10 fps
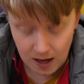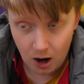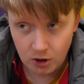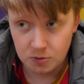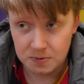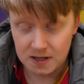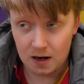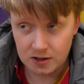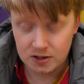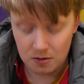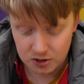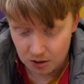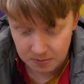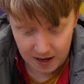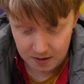Yeah, 100%. Like
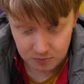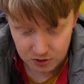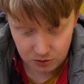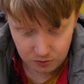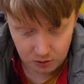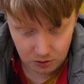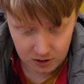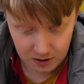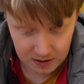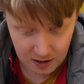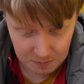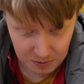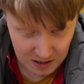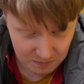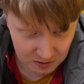some games, you look at it, but
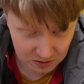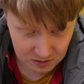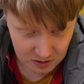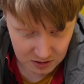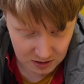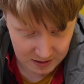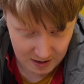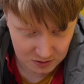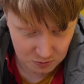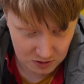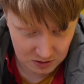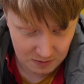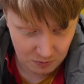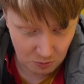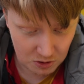even the decks where,
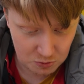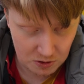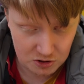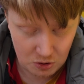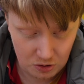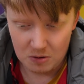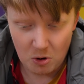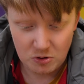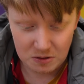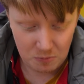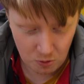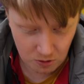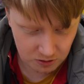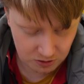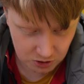even the ones where it's not the most
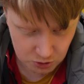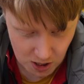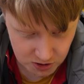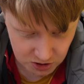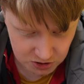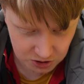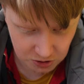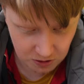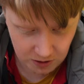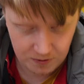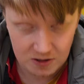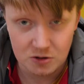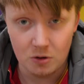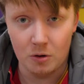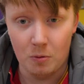important, the trash and the security thing's
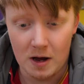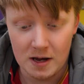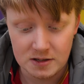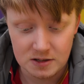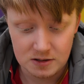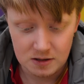not the worst.